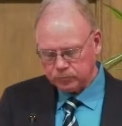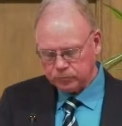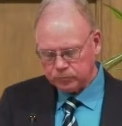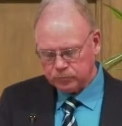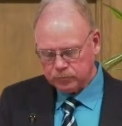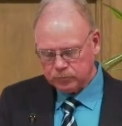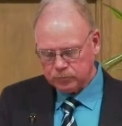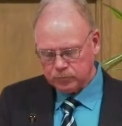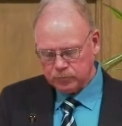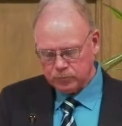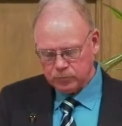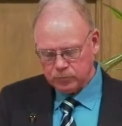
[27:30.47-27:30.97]

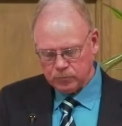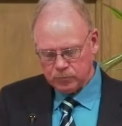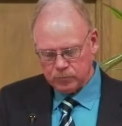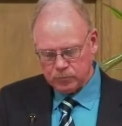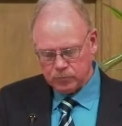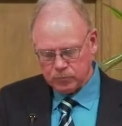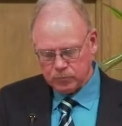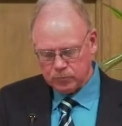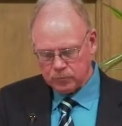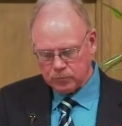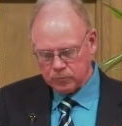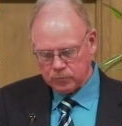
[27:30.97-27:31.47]

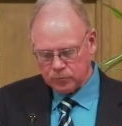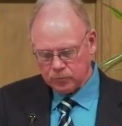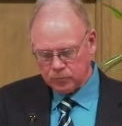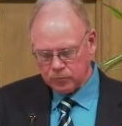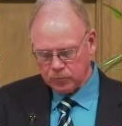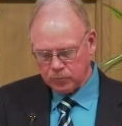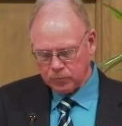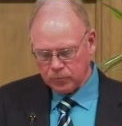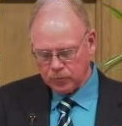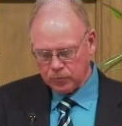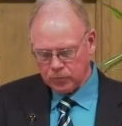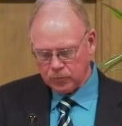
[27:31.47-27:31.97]

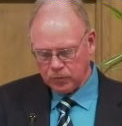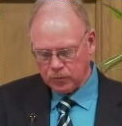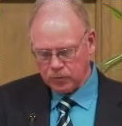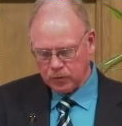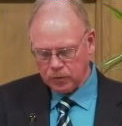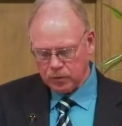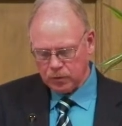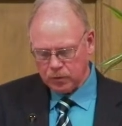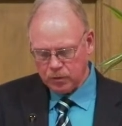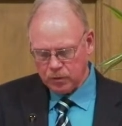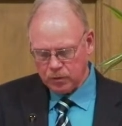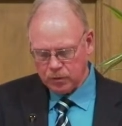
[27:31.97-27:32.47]

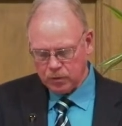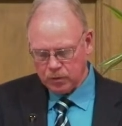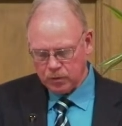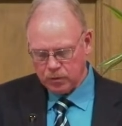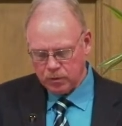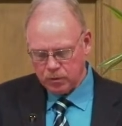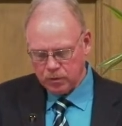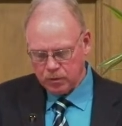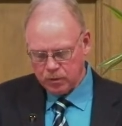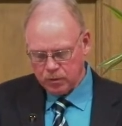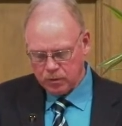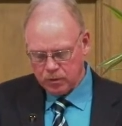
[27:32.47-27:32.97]

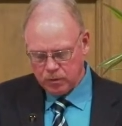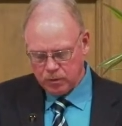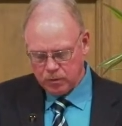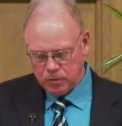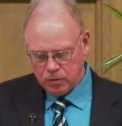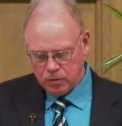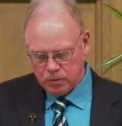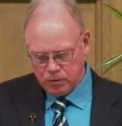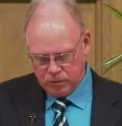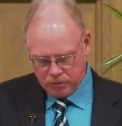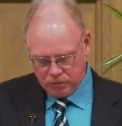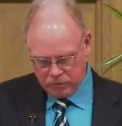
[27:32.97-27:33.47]

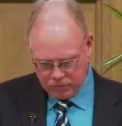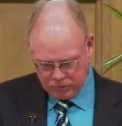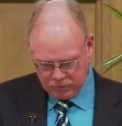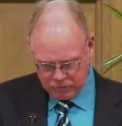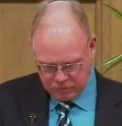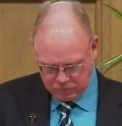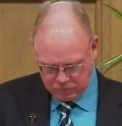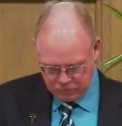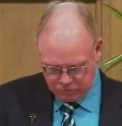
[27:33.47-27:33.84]
Nobody speaks.